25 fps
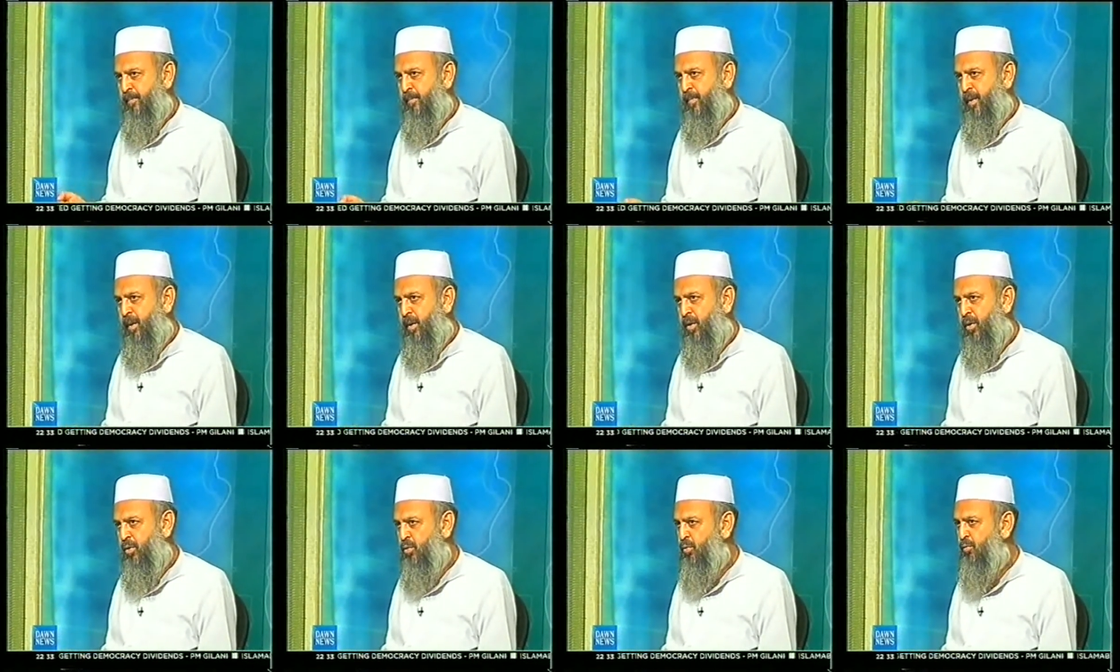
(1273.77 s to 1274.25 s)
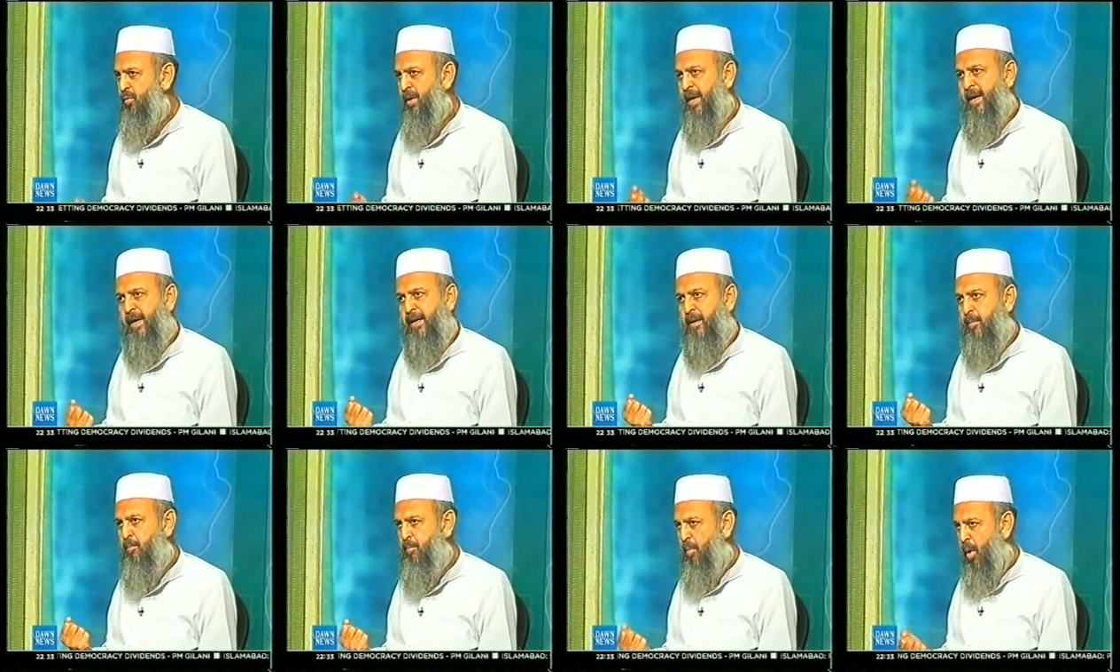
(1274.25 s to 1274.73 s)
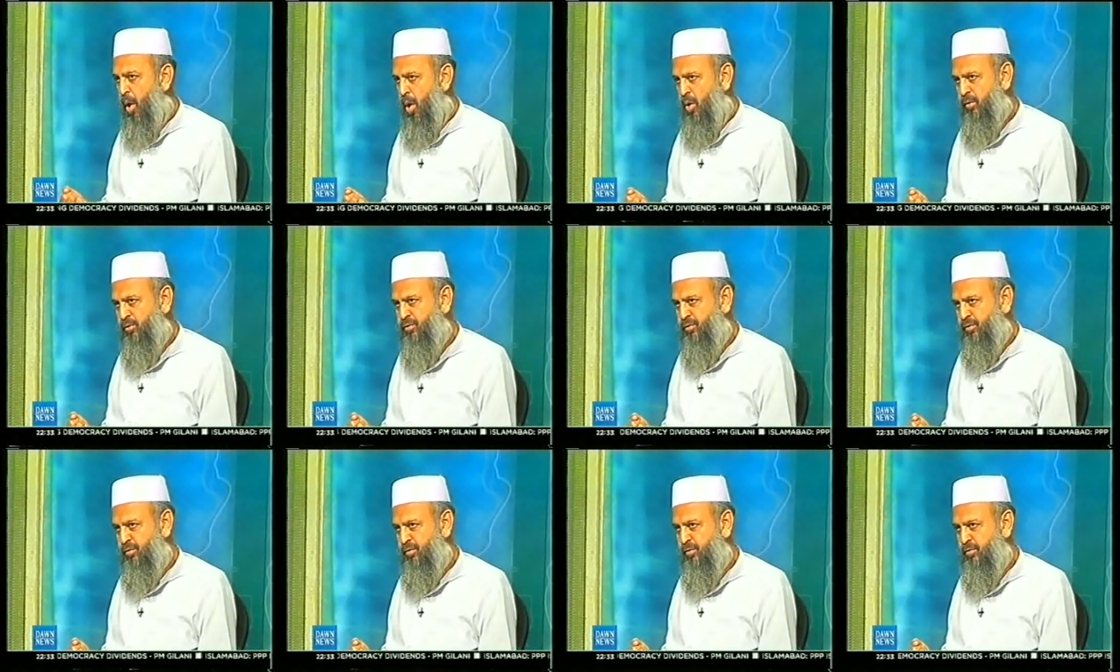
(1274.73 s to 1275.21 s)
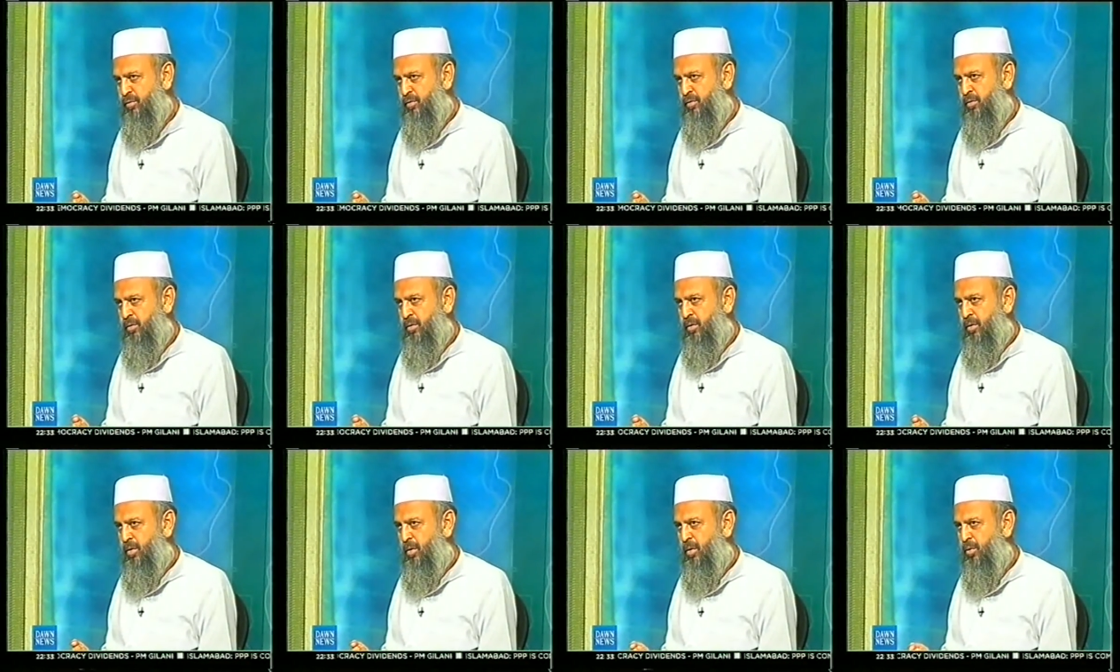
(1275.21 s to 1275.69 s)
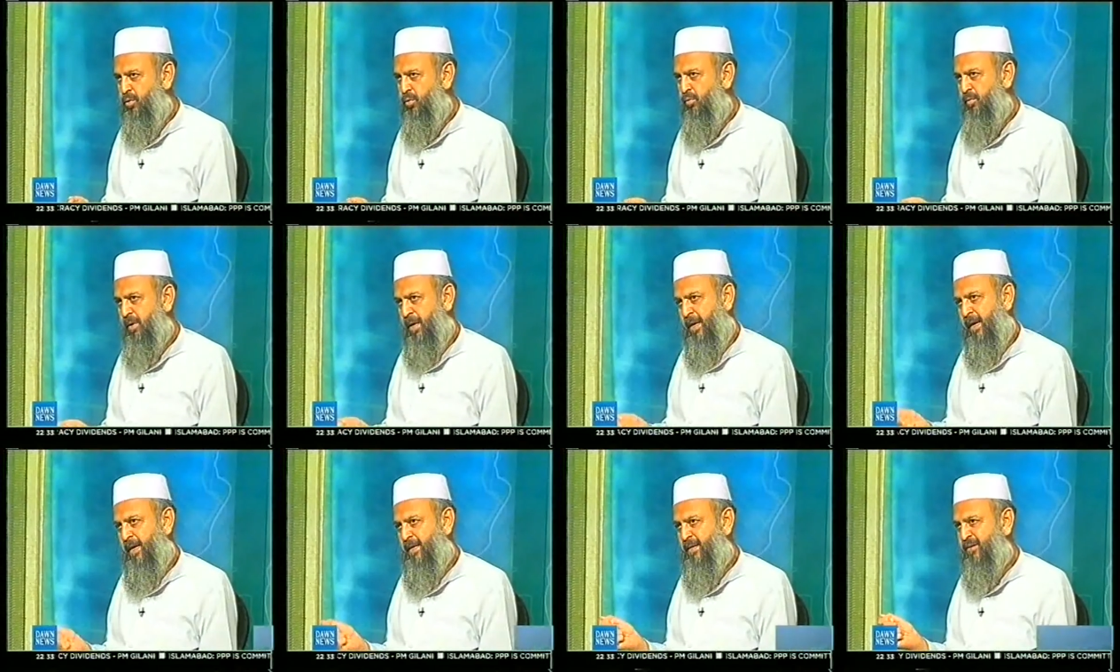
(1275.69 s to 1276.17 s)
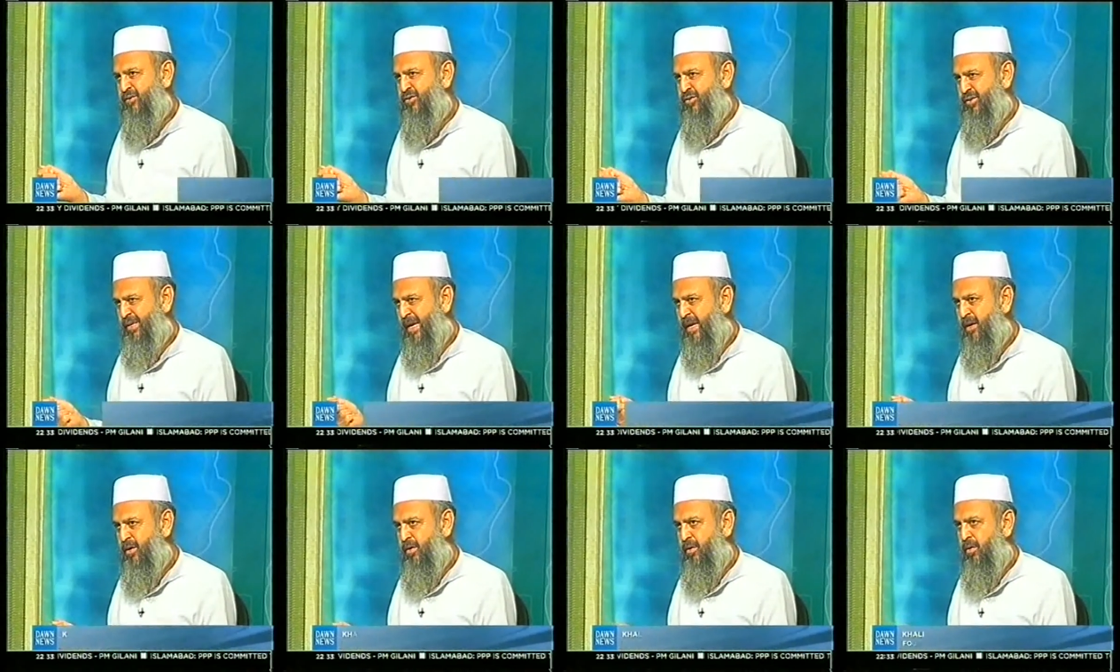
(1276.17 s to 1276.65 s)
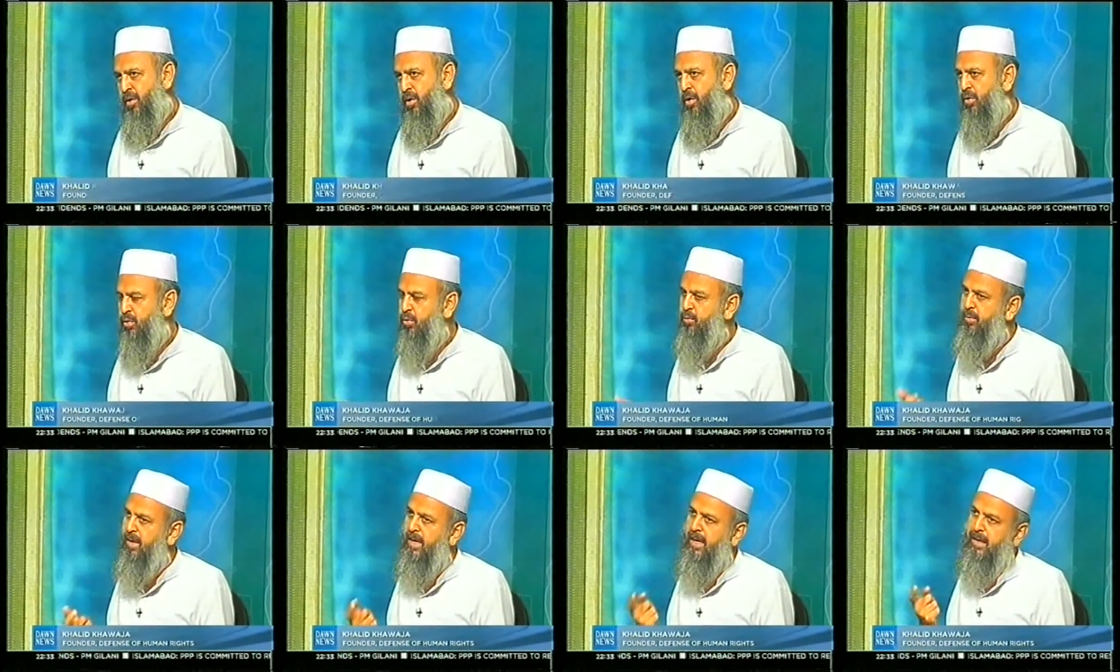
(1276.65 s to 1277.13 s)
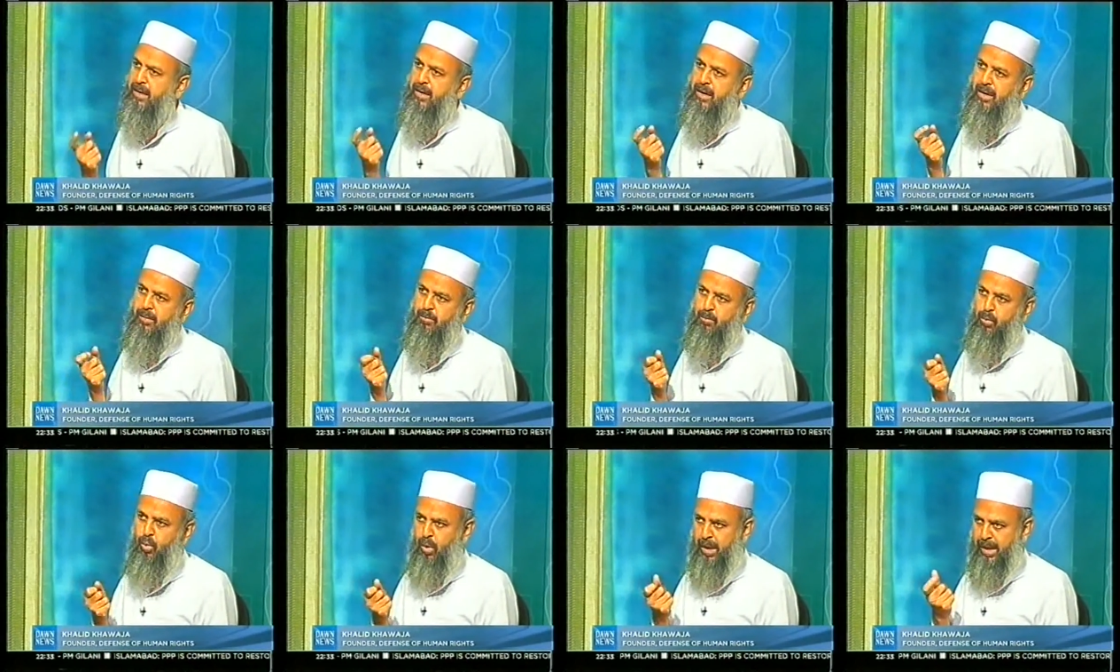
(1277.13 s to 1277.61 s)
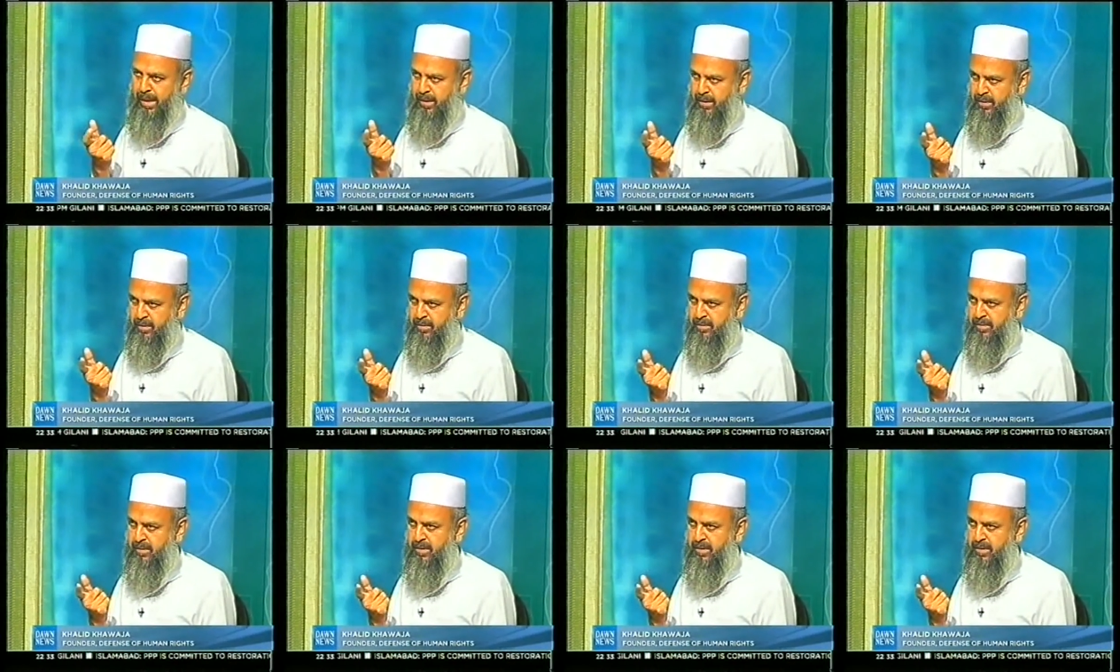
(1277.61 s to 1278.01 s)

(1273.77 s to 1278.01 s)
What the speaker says: or you will get a box, or you will get a stick, or you will get a bullet?